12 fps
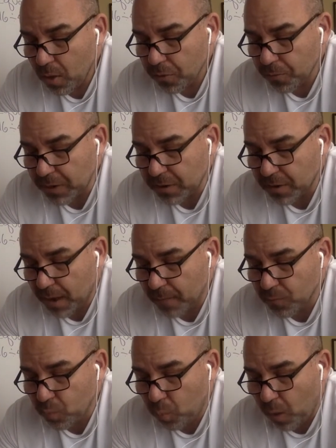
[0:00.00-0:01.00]
3
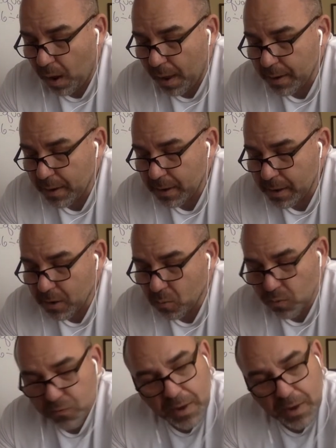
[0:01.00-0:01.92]
times what equals